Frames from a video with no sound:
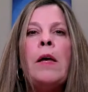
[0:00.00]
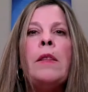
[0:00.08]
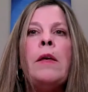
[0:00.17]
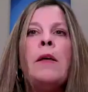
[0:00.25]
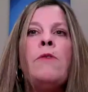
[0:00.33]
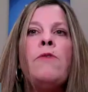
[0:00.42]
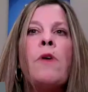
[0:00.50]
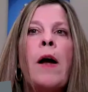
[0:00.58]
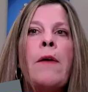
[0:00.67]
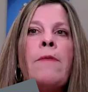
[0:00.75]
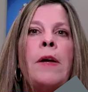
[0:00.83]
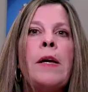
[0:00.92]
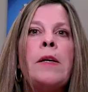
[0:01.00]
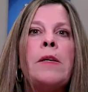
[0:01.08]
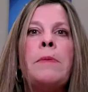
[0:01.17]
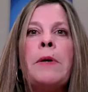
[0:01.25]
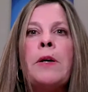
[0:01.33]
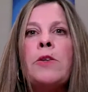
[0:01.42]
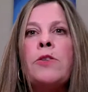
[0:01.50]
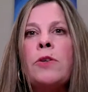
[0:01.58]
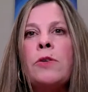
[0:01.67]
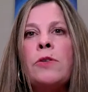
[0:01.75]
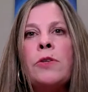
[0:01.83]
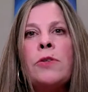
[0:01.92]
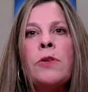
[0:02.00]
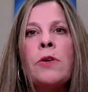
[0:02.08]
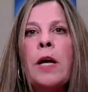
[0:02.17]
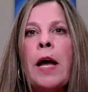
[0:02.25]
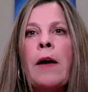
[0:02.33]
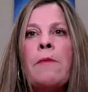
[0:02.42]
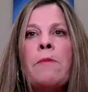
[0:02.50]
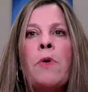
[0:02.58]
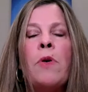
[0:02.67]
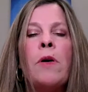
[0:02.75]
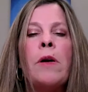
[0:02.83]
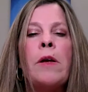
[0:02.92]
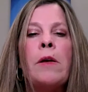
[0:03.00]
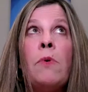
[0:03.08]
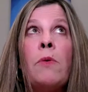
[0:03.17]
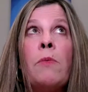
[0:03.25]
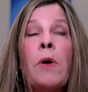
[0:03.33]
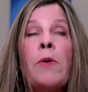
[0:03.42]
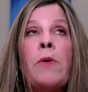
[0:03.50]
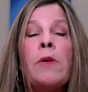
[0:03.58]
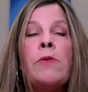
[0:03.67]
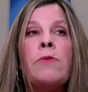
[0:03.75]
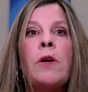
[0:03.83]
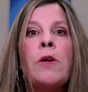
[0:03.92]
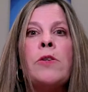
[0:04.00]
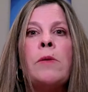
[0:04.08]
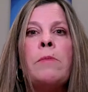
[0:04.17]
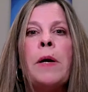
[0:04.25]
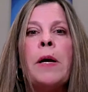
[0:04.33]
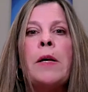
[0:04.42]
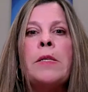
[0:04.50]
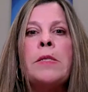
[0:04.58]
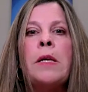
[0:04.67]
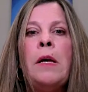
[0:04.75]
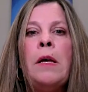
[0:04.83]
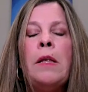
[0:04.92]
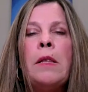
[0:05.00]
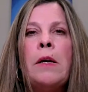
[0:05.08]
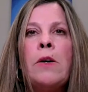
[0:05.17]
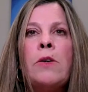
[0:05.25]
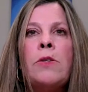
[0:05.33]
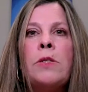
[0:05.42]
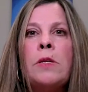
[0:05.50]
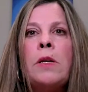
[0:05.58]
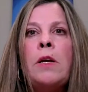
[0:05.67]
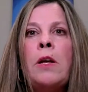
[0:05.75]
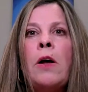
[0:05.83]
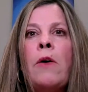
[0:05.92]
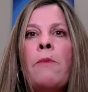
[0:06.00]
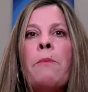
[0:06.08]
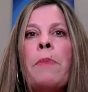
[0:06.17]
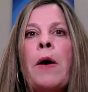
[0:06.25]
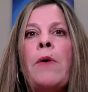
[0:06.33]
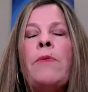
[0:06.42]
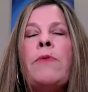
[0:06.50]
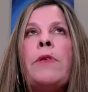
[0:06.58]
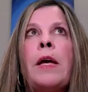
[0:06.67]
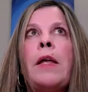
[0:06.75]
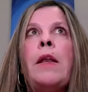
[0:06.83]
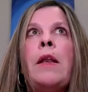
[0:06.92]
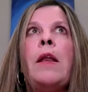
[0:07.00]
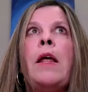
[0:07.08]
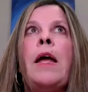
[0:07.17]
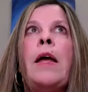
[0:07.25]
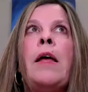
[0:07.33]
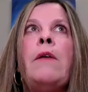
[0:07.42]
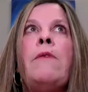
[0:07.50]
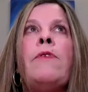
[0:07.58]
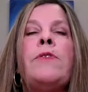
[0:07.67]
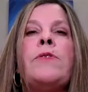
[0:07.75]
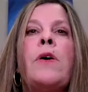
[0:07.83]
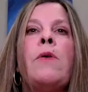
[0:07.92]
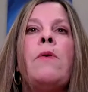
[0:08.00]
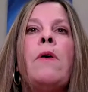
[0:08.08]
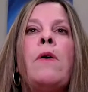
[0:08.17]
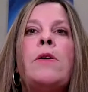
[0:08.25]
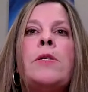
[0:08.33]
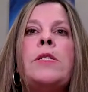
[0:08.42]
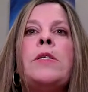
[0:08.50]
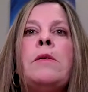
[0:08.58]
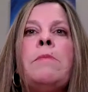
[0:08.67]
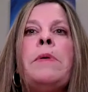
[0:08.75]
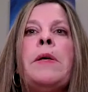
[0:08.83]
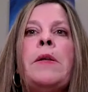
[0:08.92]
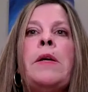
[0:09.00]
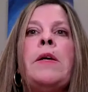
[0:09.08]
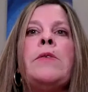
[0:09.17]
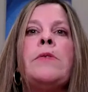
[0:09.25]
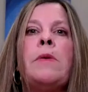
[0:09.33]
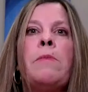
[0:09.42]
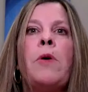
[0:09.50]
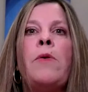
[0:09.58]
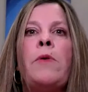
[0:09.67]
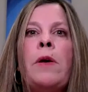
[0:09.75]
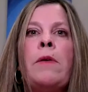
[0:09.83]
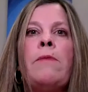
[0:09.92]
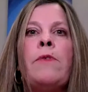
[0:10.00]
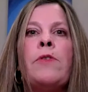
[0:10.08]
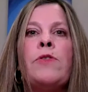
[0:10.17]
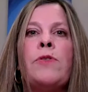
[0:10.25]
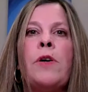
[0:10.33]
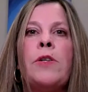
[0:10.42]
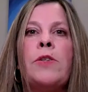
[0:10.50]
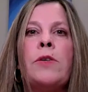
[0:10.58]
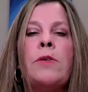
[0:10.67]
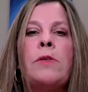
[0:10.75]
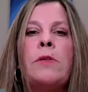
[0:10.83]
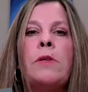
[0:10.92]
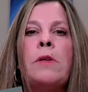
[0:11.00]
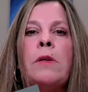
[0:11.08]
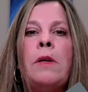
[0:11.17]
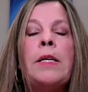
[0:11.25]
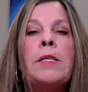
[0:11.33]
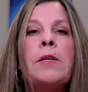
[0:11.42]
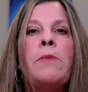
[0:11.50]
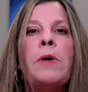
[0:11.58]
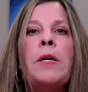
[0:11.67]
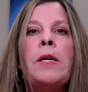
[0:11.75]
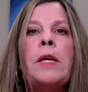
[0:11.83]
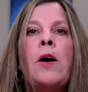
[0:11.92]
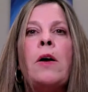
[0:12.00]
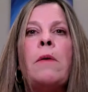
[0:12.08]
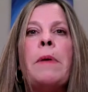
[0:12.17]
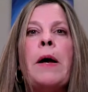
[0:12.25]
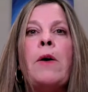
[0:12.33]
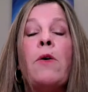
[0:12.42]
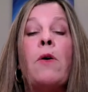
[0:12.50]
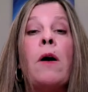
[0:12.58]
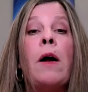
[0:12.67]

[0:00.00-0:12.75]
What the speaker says: And then driving experience, you're just going to have more road construction, because there's, both Denton and Frisco are still building some road infrastructures. Next, I want to talk about